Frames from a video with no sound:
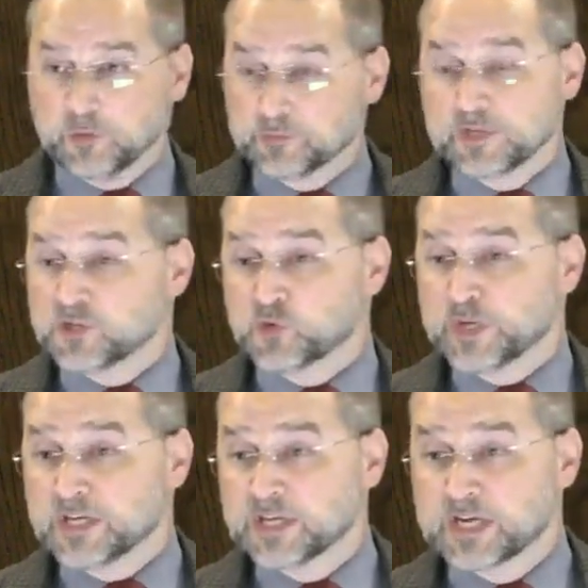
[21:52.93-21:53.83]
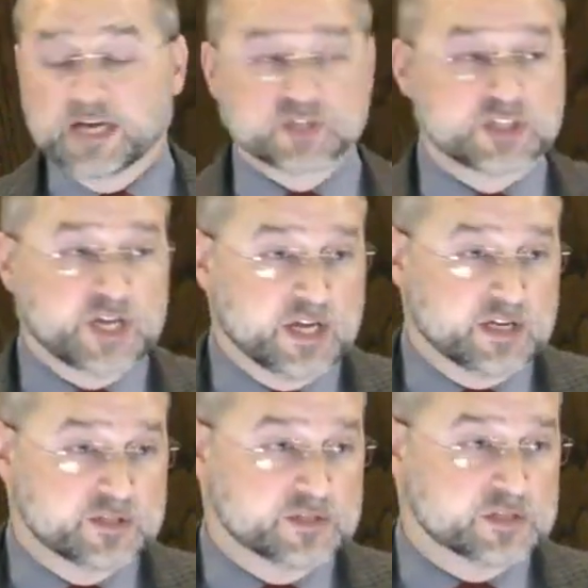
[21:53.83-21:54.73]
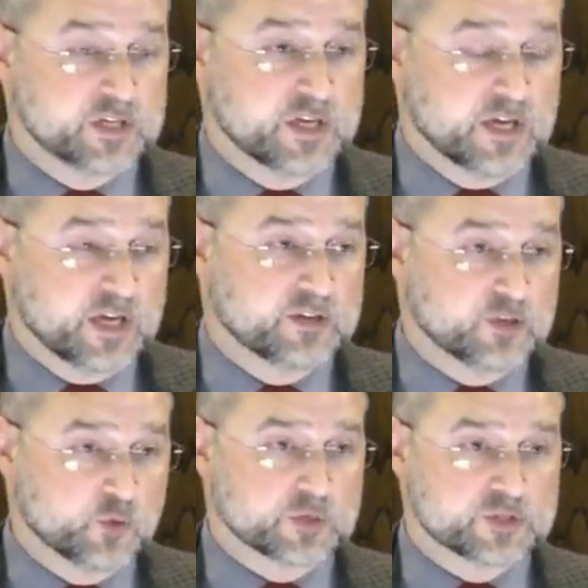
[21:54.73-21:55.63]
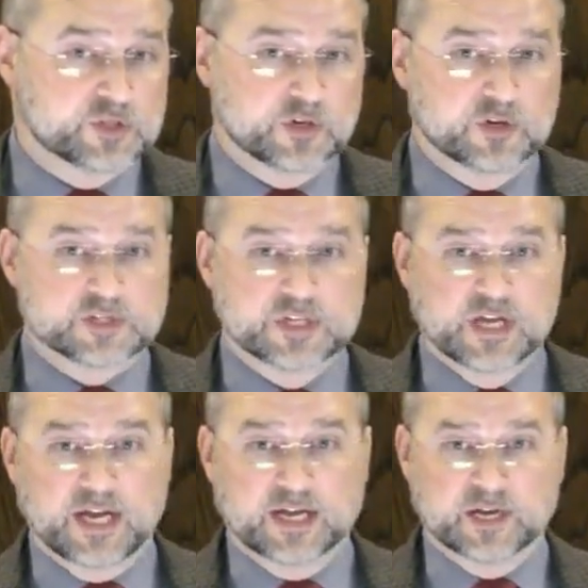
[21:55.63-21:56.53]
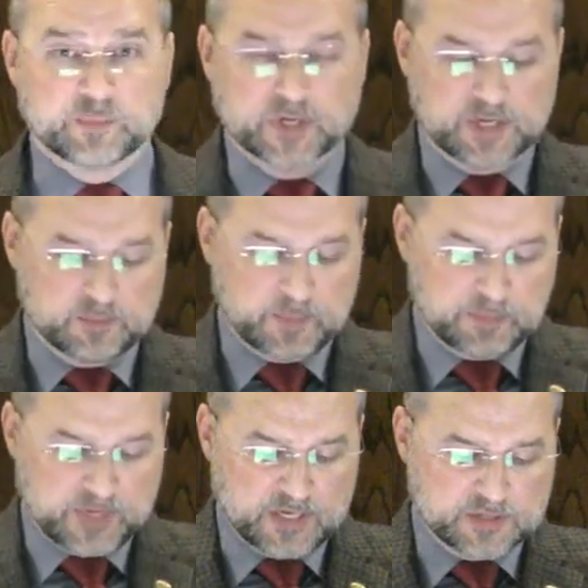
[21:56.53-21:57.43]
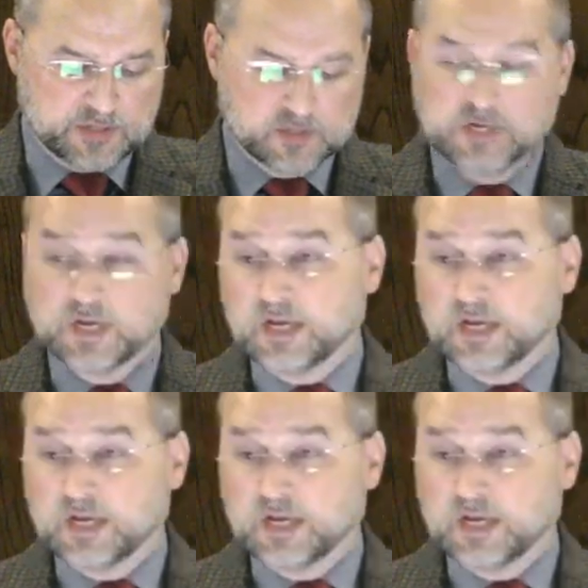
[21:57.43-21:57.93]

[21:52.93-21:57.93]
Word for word: There are things we cannot change in the Lord's church. I got to pick up my pace here.